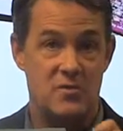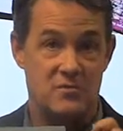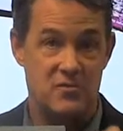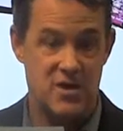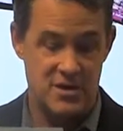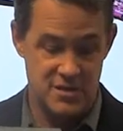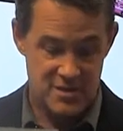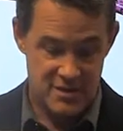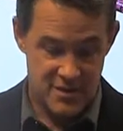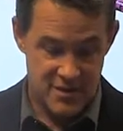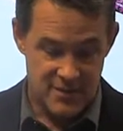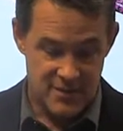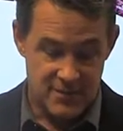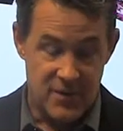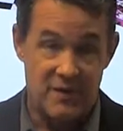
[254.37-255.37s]
front
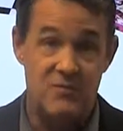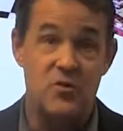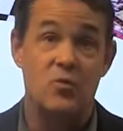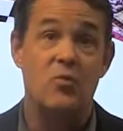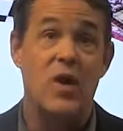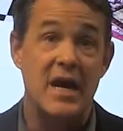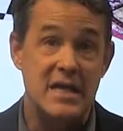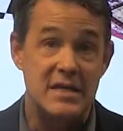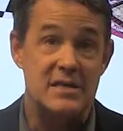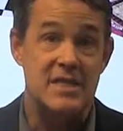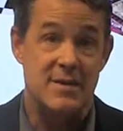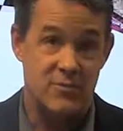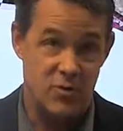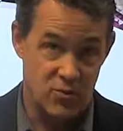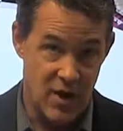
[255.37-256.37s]
of the right
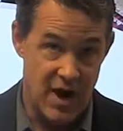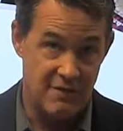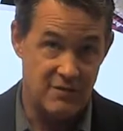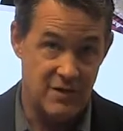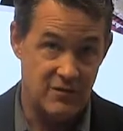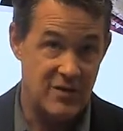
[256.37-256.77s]
demographic.